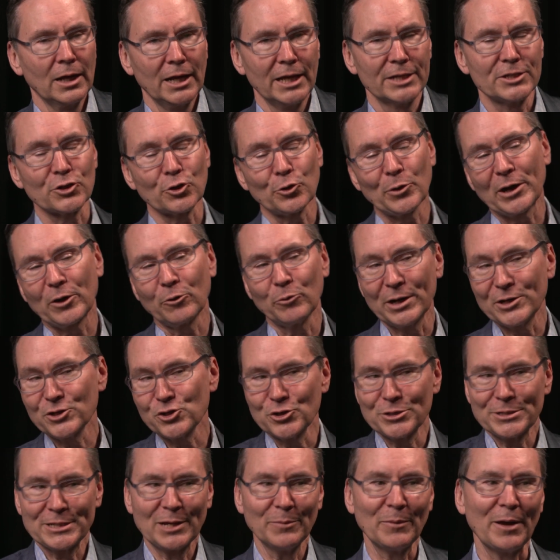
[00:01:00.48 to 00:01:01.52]
It's a great
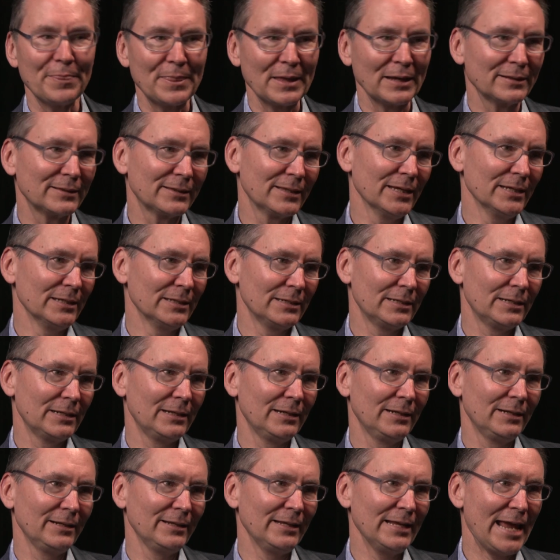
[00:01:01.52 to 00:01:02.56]
question, Tim. I think that
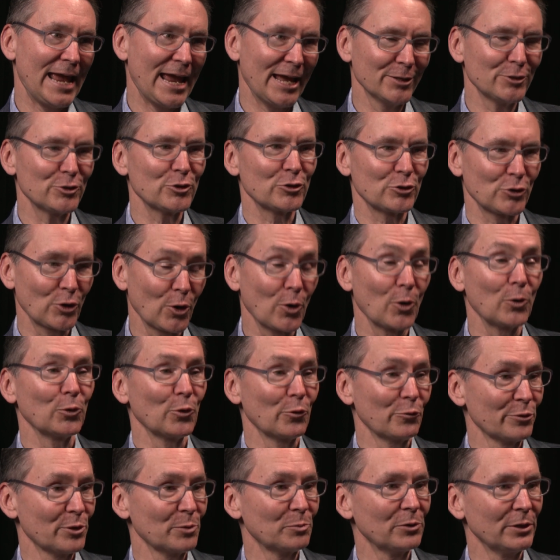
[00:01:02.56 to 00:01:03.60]
the answers are all
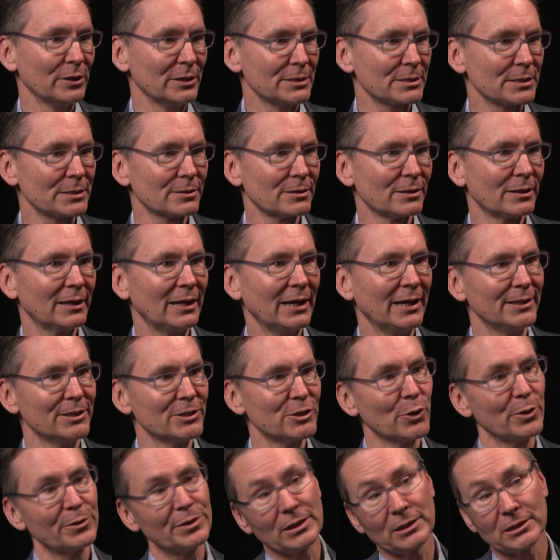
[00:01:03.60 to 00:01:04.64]
over the place. And
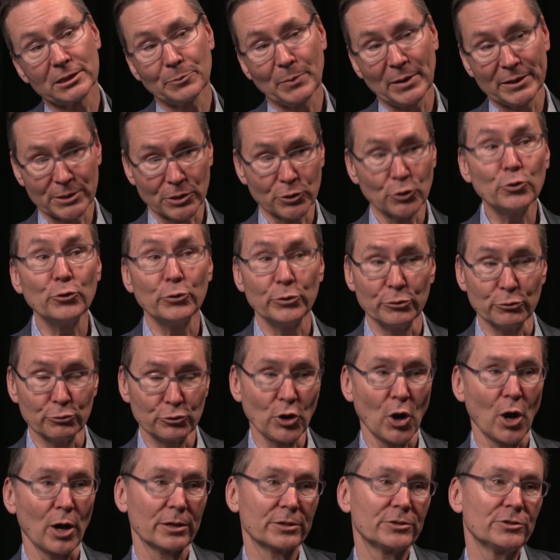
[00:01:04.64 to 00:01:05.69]
so I think it depends on who you
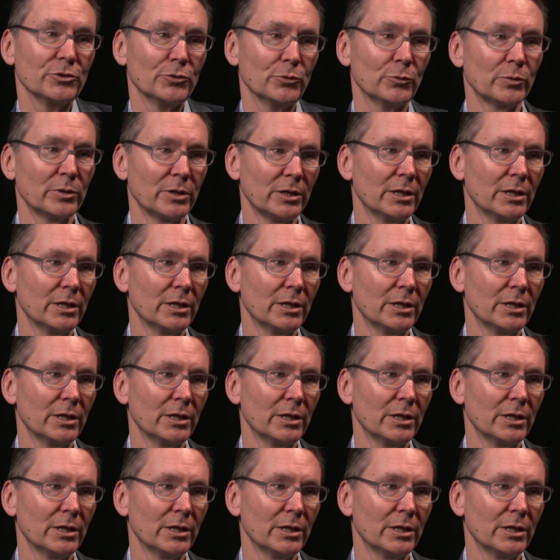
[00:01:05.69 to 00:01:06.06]
talk to.